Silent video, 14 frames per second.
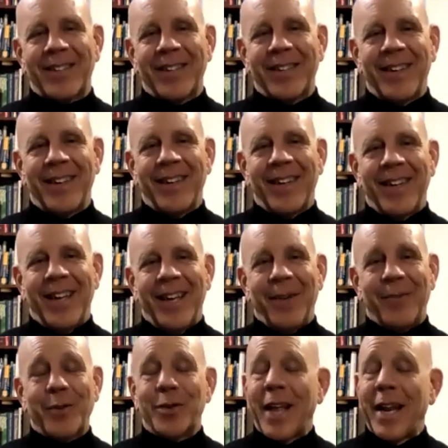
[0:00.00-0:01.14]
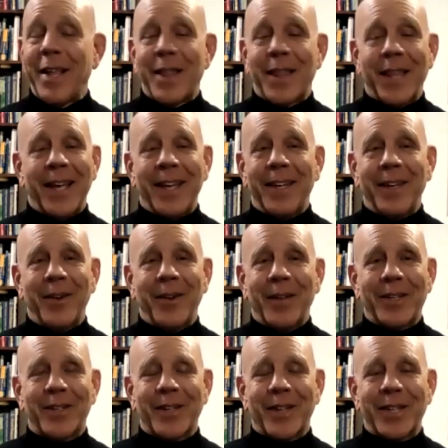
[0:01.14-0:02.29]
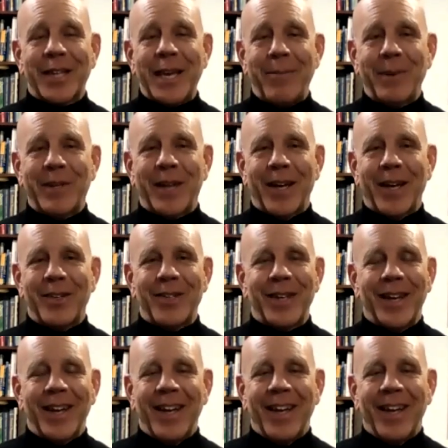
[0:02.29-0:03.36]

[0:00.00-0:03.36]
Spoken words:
And if there's anything, let's keep in touch